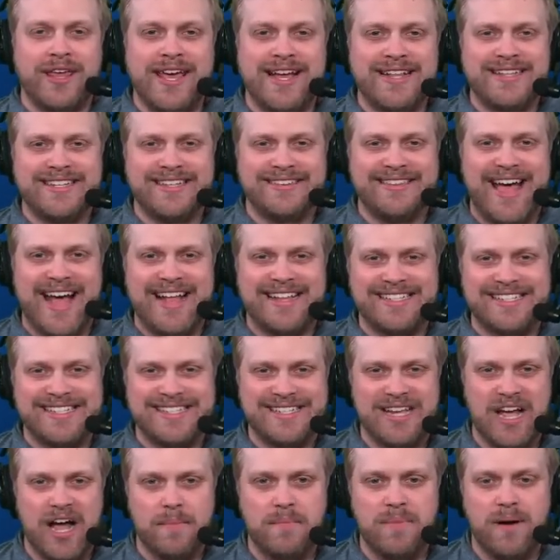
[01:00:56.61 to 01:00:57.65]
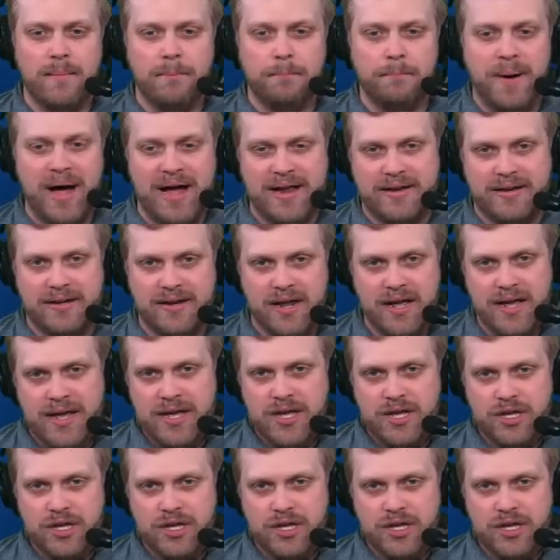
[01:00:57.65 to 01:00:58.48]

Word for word: Hit that sub button,